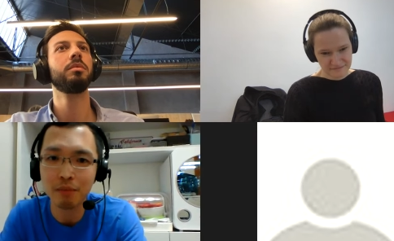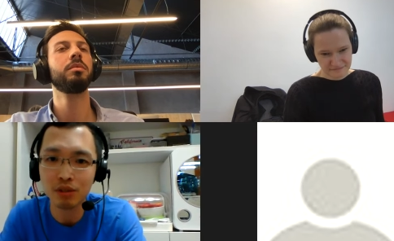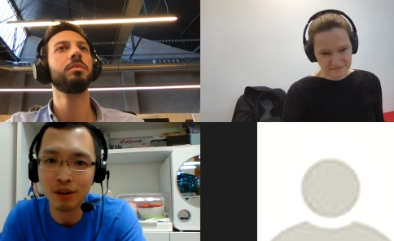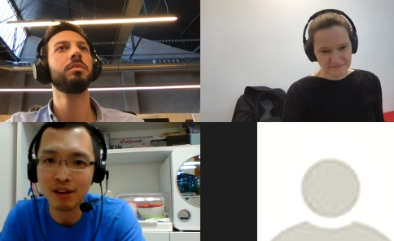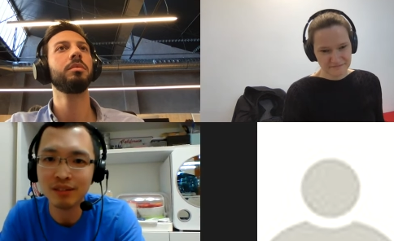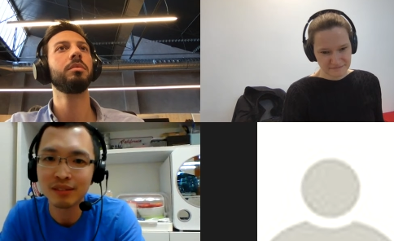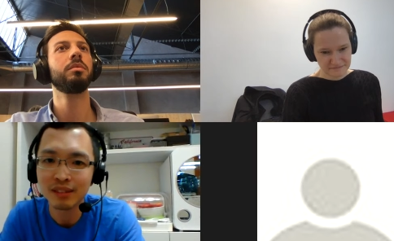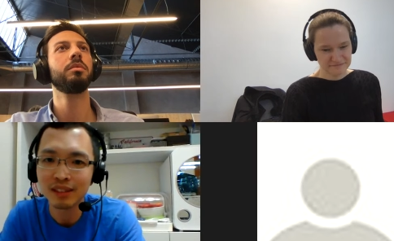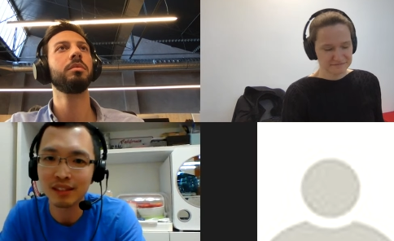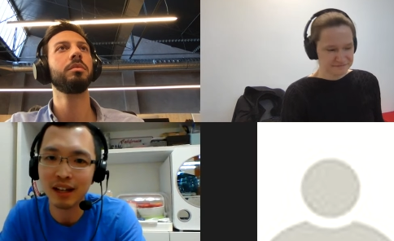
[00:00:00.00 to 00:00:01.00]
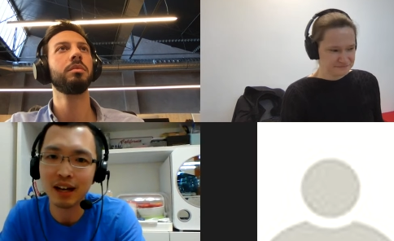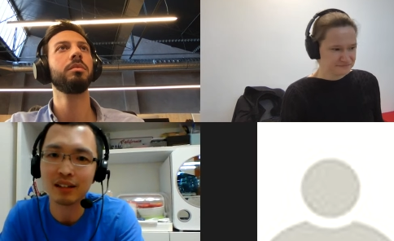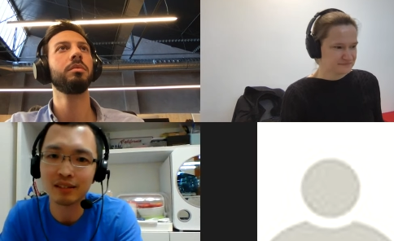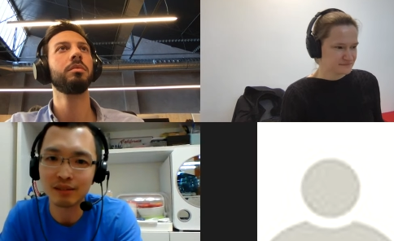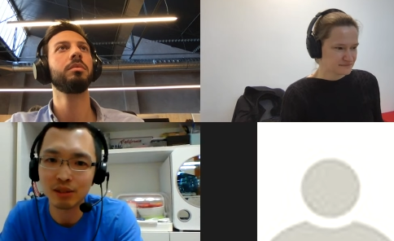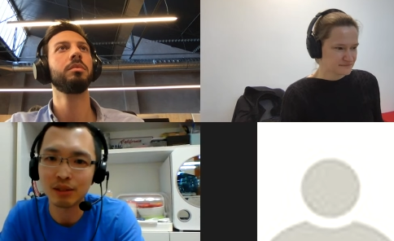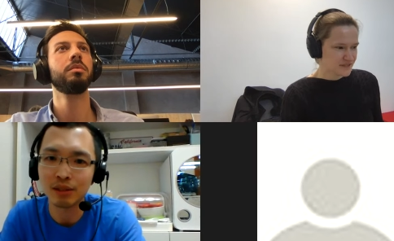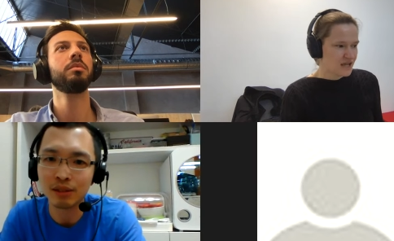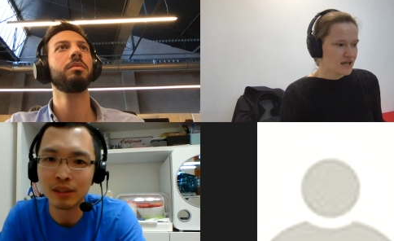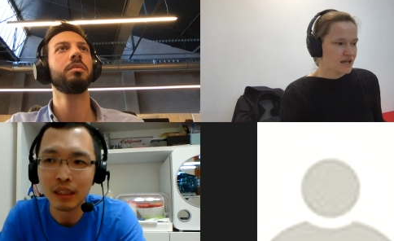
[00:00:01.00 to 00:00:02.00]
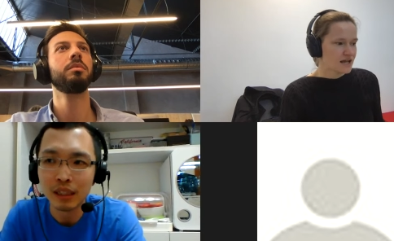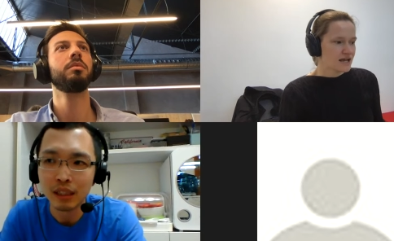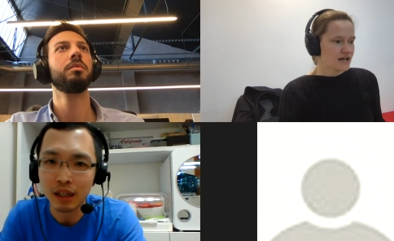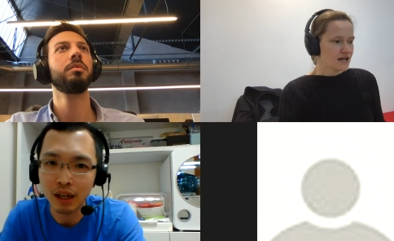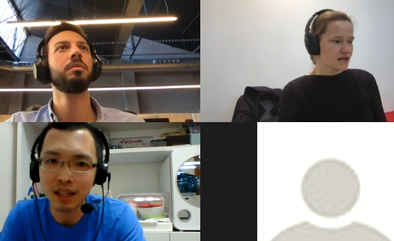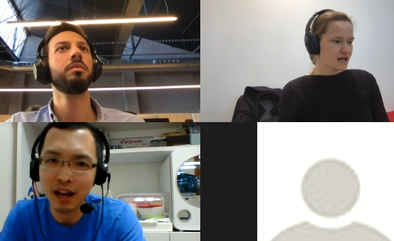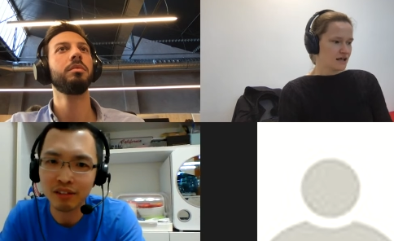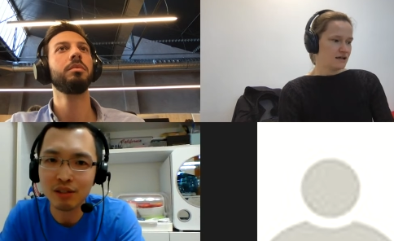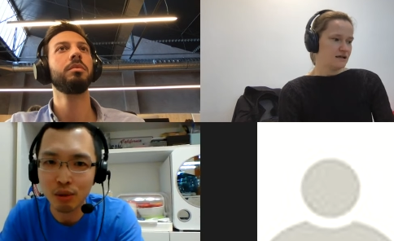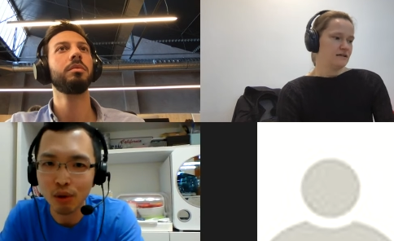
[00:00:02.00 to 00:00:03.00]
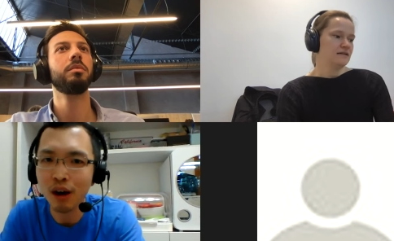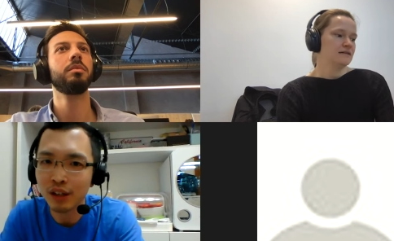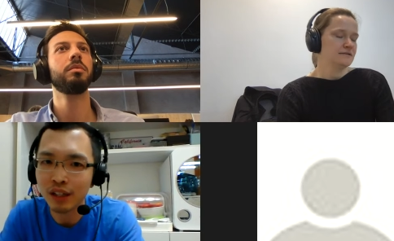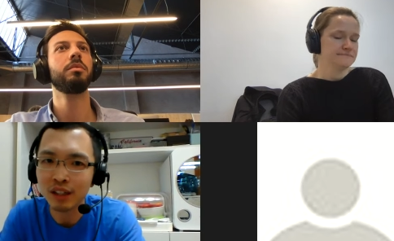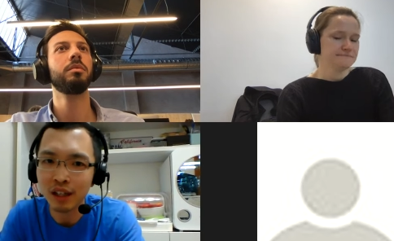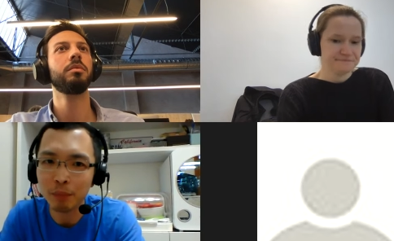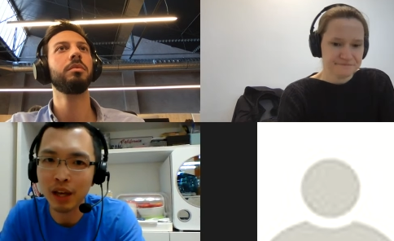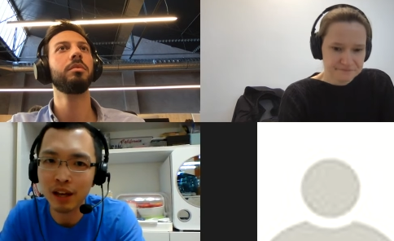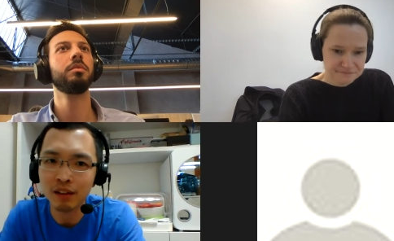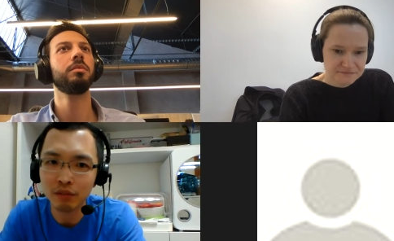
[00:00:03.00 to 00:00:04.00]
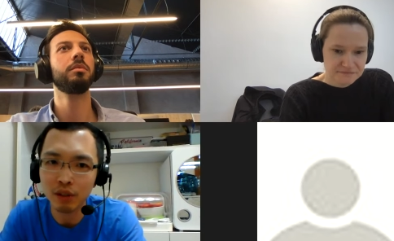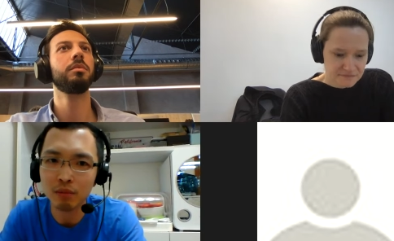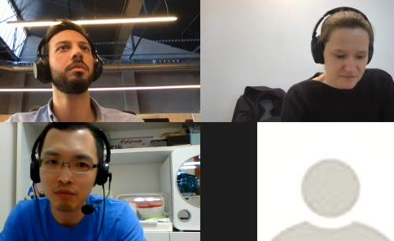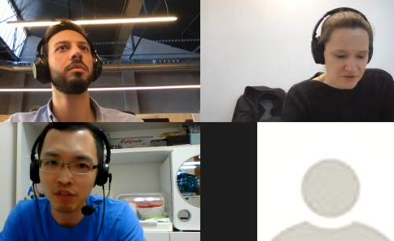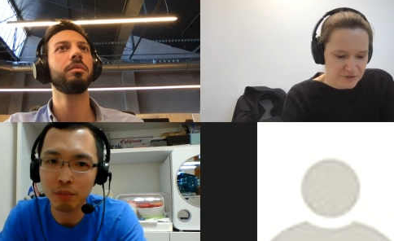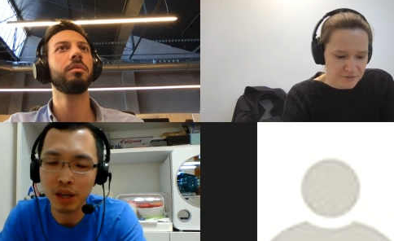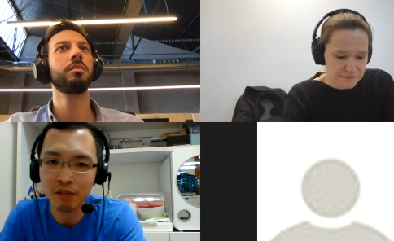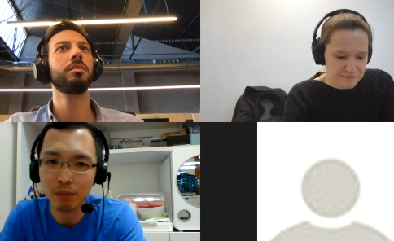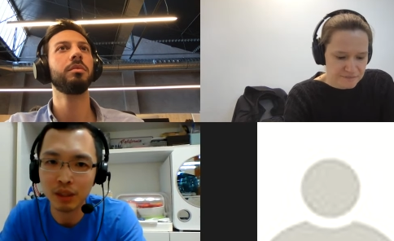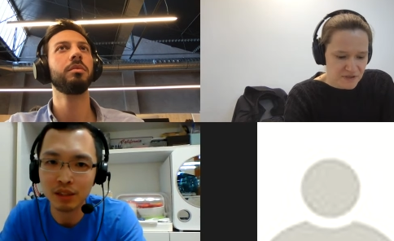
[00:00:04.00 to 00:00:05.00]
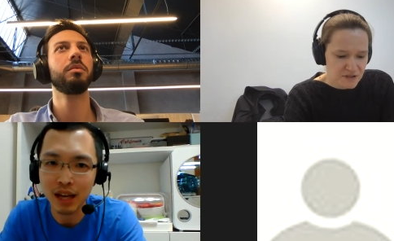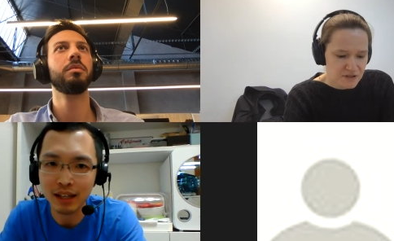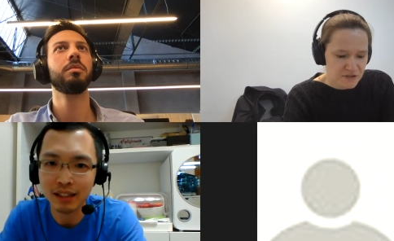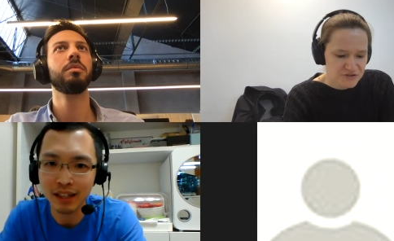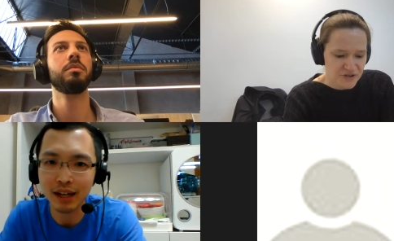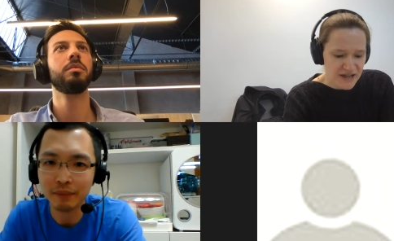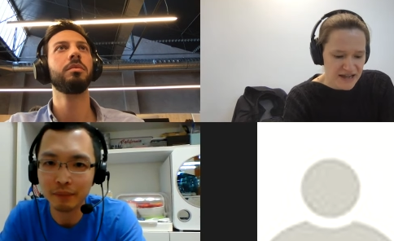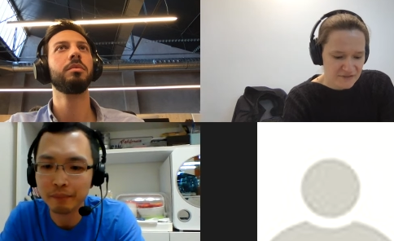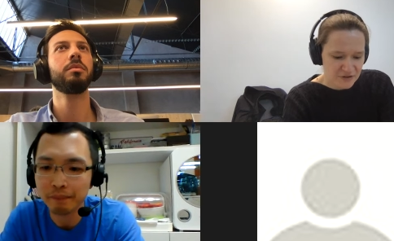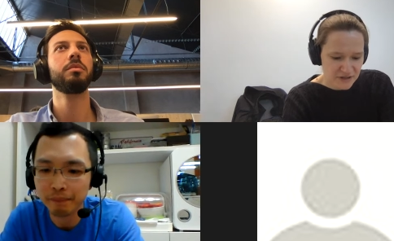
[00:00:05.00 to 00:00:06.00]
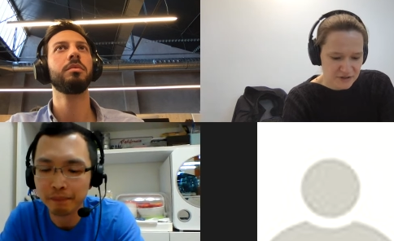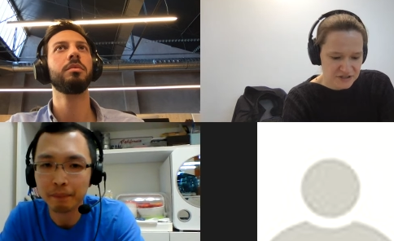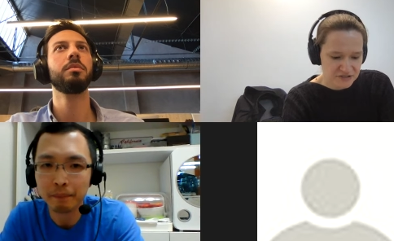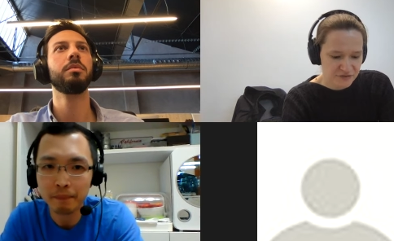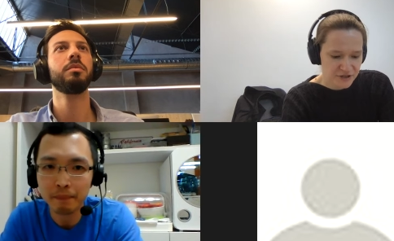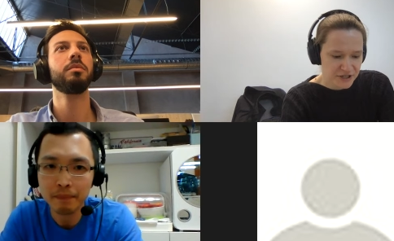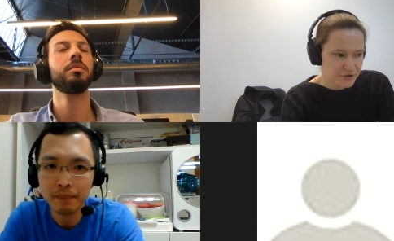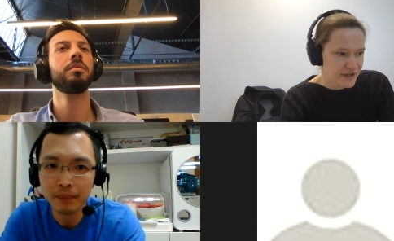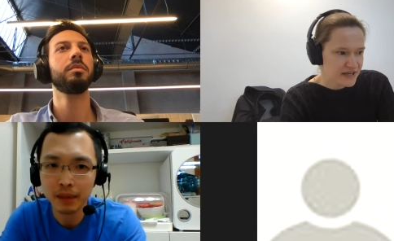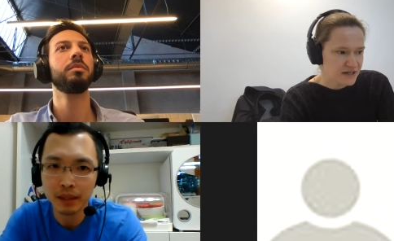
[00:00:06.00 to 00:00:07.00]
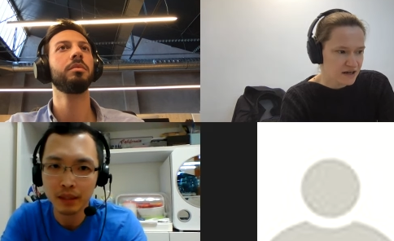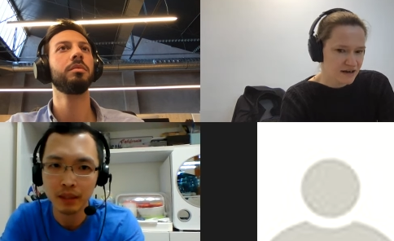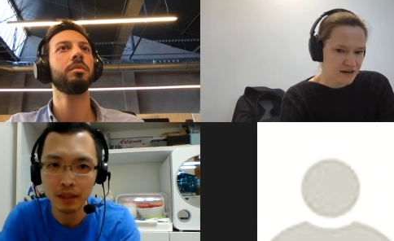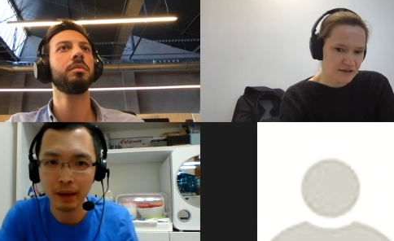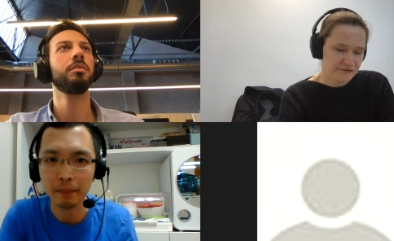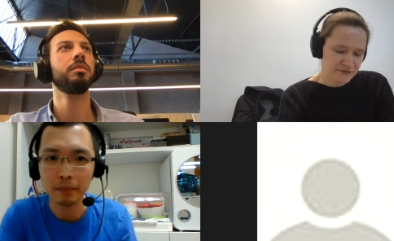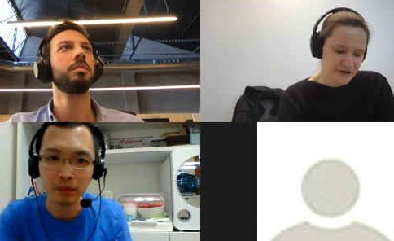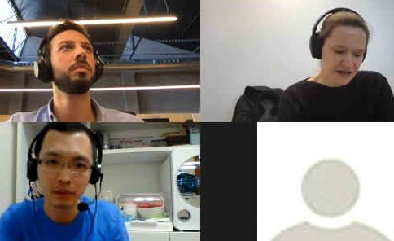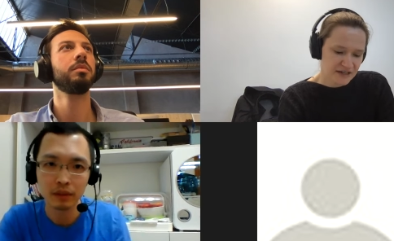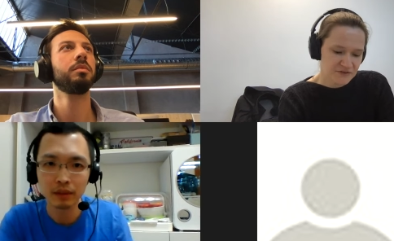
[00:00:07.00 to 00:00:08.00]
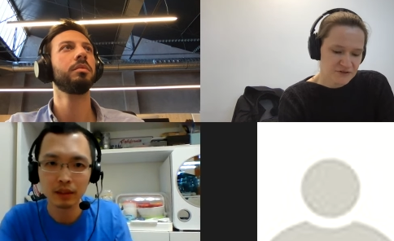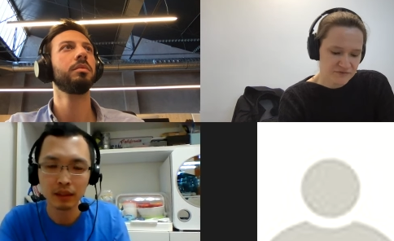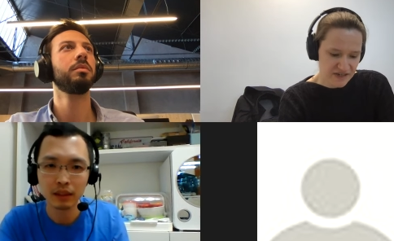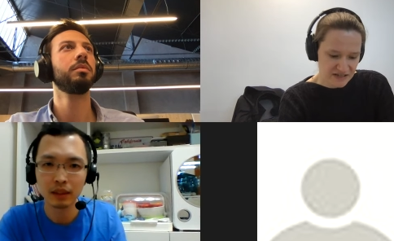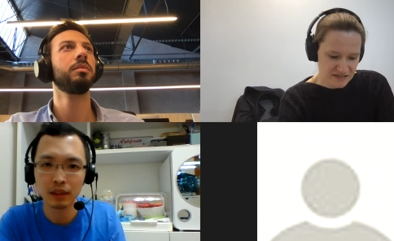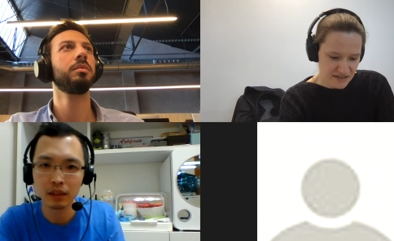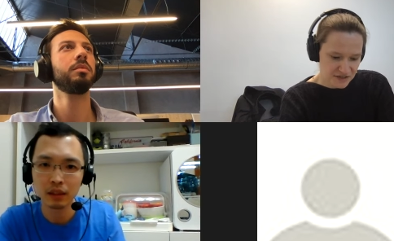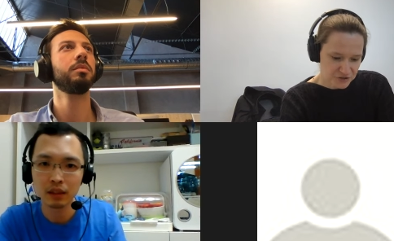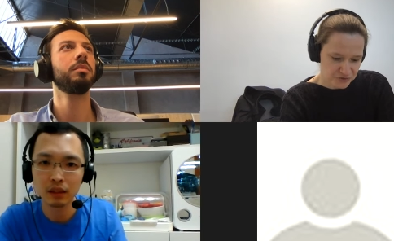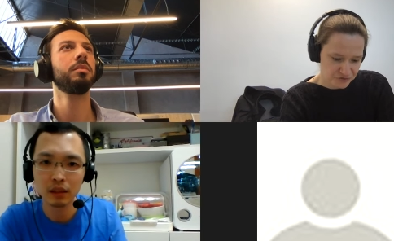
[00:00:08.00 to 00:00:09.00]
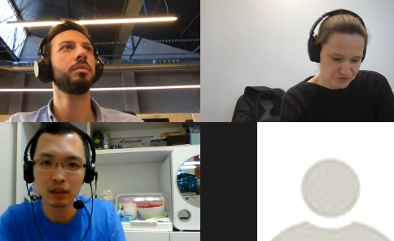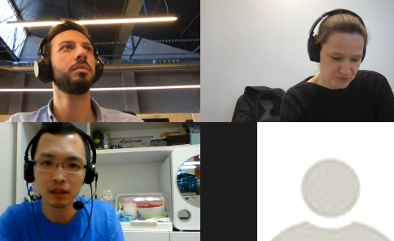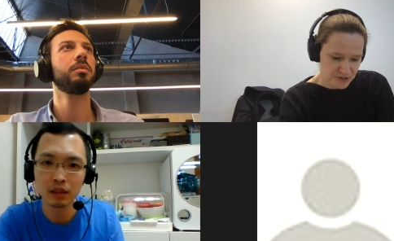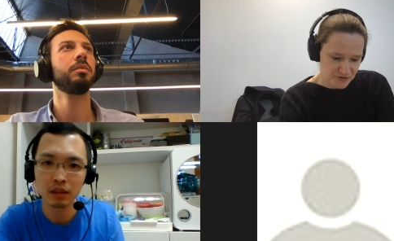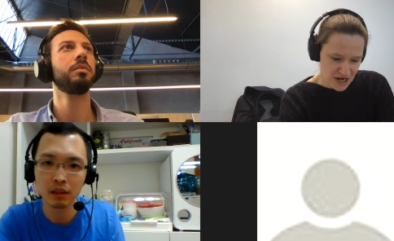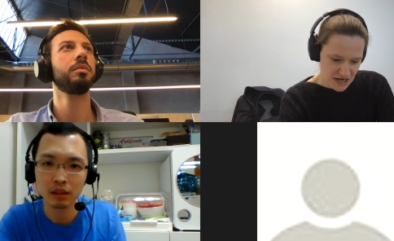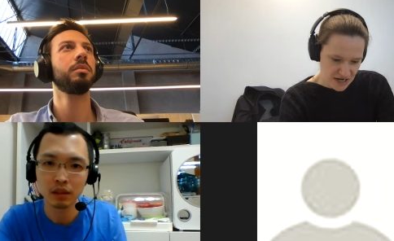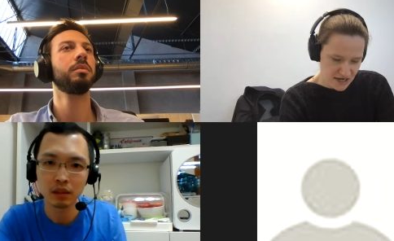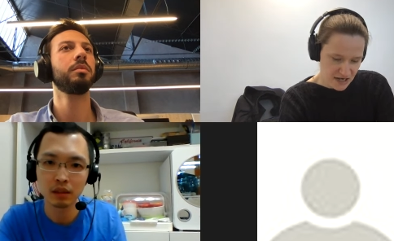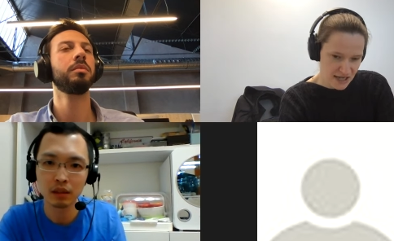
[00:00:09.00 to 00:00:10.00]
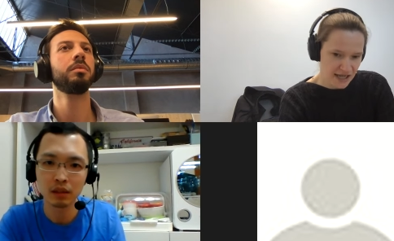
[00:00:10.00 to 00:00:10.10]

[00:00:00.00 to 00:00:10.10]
Speaker 1: well. Mm-hmm. Yeah. So uh, yeah, that's all I think update from from me cool. from this.
Speaker 2: Yeah. So I have a quick question for you. Any yeah. for any of those events that you've been running,